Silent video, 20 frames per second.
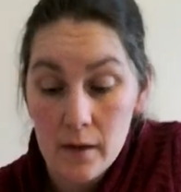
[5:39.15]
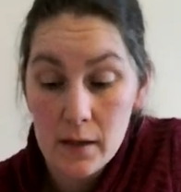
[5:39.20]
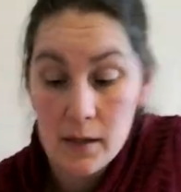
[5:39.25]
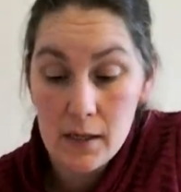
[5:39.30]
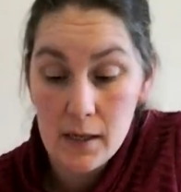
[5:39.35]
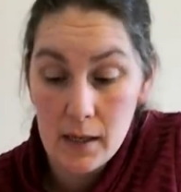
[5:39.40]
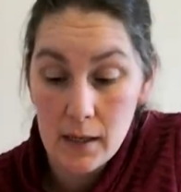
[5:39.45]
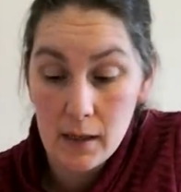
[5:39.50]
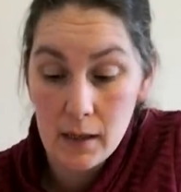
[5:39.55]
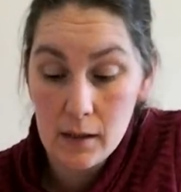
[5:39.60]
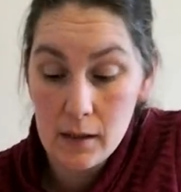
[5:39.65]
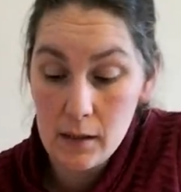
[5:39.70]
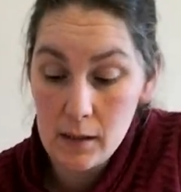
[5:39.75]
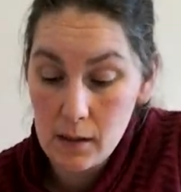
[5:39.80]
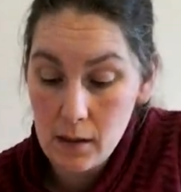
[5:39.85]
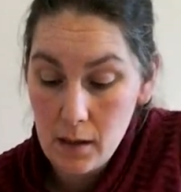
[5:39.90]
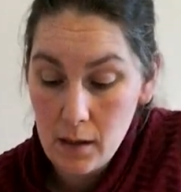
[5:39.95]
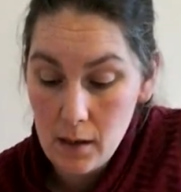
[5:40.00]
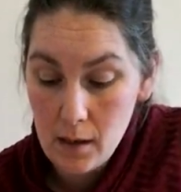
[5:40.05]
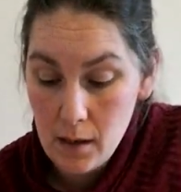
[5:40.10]
The
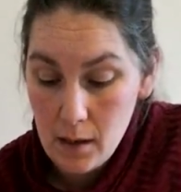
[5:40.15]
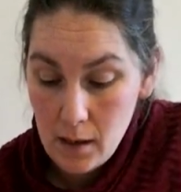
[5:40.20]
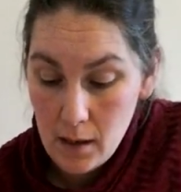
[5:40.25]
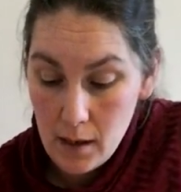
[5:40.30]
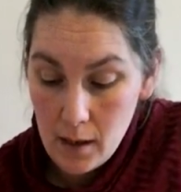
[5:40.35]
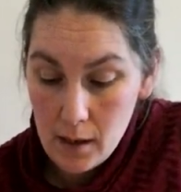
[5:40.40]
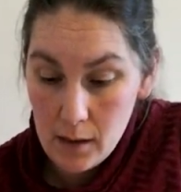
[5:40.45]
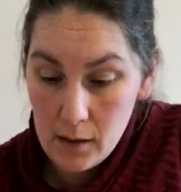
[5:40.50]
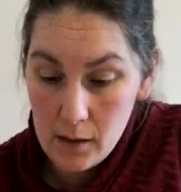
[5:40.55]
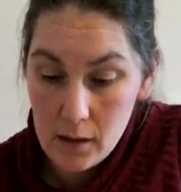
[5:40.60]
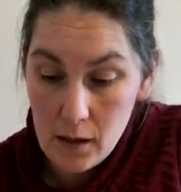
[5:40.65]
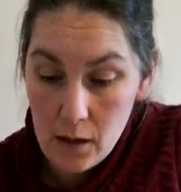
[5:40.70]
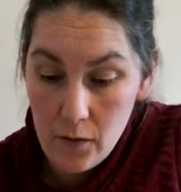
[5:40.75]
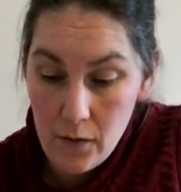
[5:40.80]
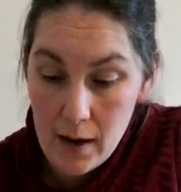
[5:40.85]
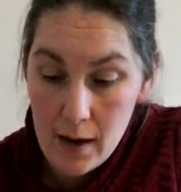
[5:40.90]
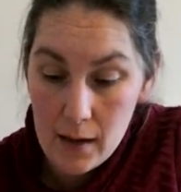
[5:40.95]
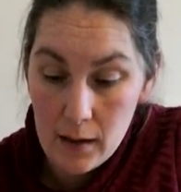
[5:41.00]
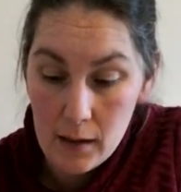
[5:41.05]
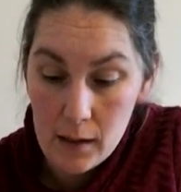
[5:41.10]
6 is
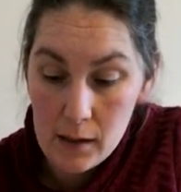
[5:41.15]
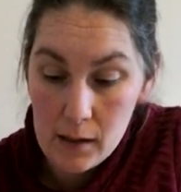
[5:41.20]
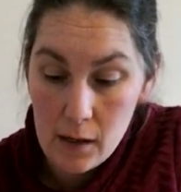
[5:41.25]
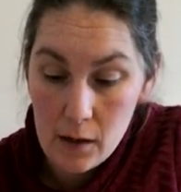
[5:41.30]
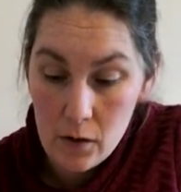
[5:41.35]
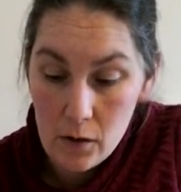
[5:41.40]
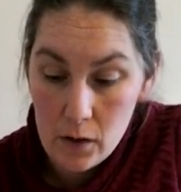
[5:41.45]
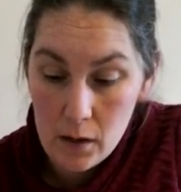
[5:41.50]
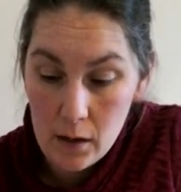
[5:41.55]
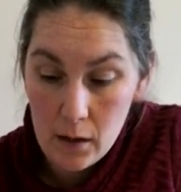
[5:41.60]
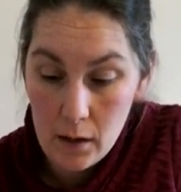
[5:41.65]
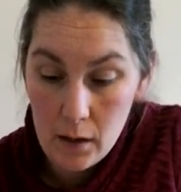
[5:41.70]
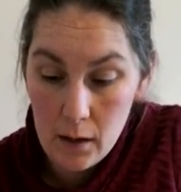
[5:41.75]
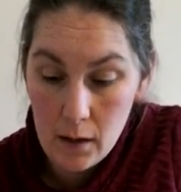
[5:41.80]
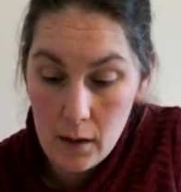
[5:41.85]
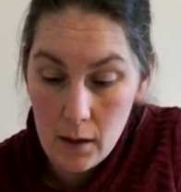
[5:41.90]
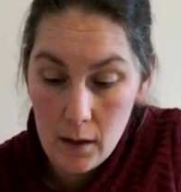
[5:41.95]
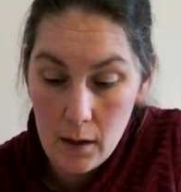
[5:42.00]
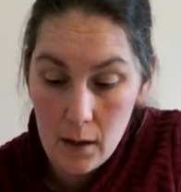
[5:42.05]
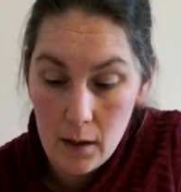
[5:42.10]
directly down
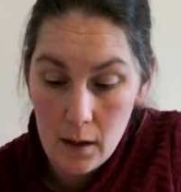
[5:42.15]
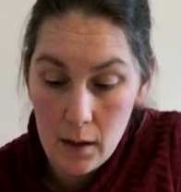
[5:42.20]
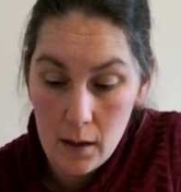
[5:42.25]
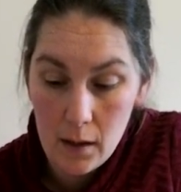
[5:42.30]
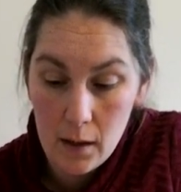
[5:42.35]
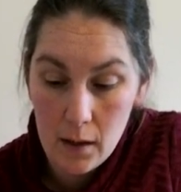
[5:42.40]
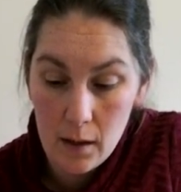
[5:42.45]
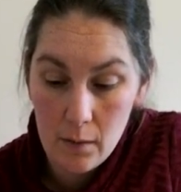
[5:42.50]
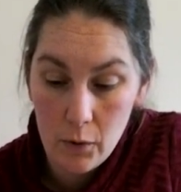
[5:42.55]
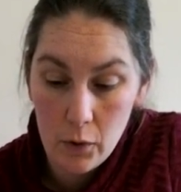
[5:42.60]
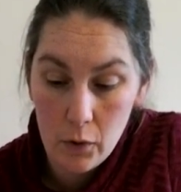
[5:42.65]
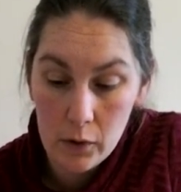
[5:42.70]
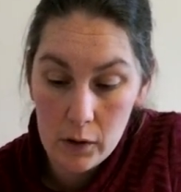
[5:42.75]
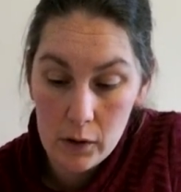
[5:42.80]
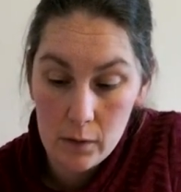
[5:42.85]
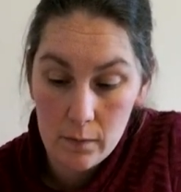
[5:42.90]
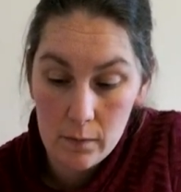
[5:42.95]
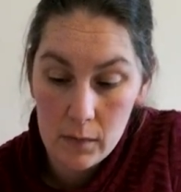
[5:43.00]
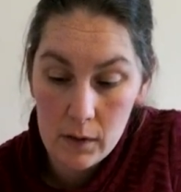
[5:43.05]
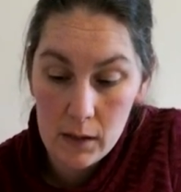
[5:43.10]
at the
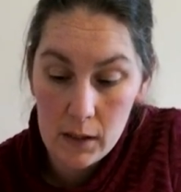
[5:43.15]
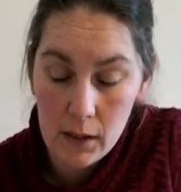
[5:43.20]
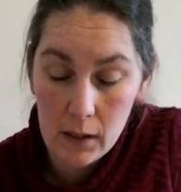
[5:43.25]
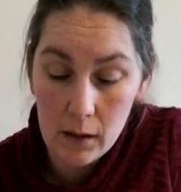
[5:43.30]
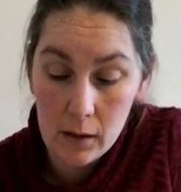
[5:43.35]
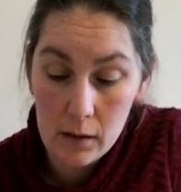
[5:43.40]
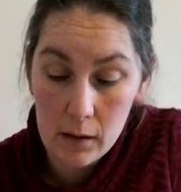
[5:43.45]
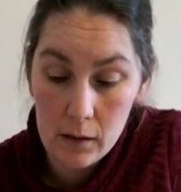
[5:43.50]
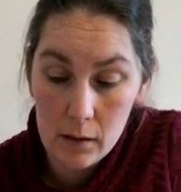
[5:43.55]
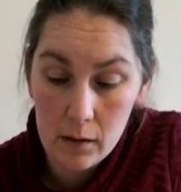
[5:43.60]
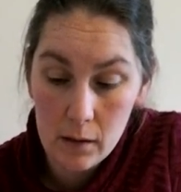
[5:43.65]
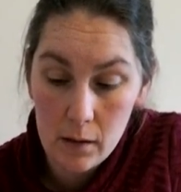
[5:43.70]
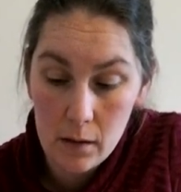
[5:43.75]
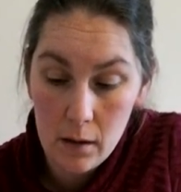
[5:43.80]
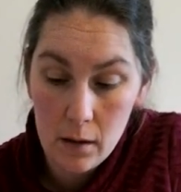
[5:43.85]
bottom. 6.